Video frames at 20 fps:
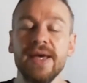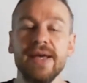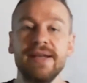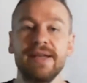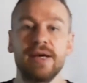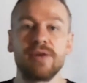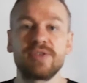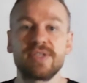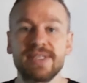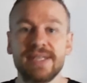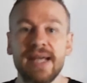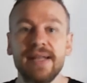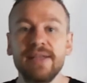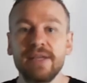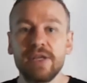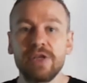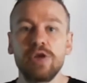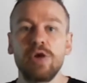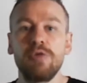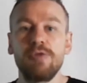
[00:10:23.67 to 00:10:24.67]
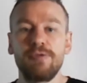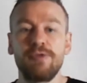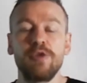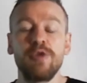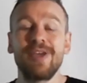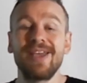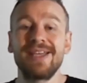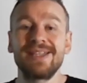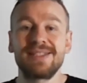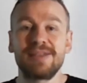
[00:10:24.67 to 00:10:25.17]
Now Sandan no Fui
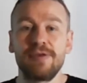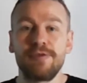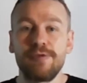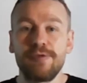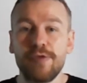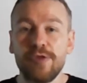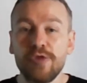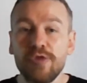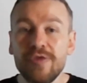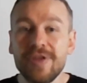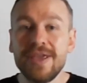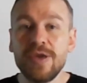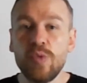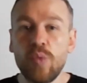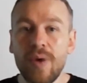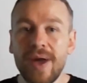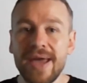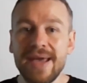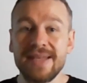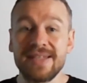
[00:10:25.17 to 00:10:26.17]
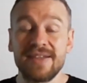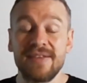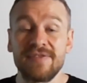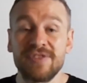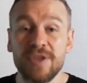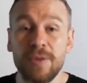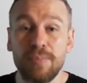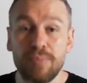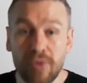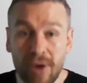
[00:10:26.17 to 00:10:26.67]
is the 3 ways of
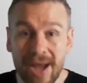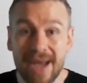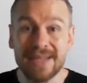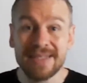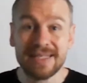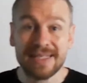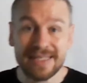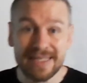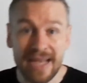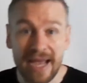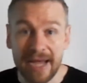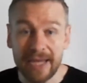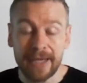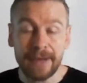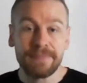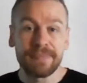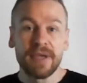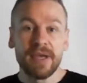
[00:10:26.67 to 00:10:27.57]
surprise attack.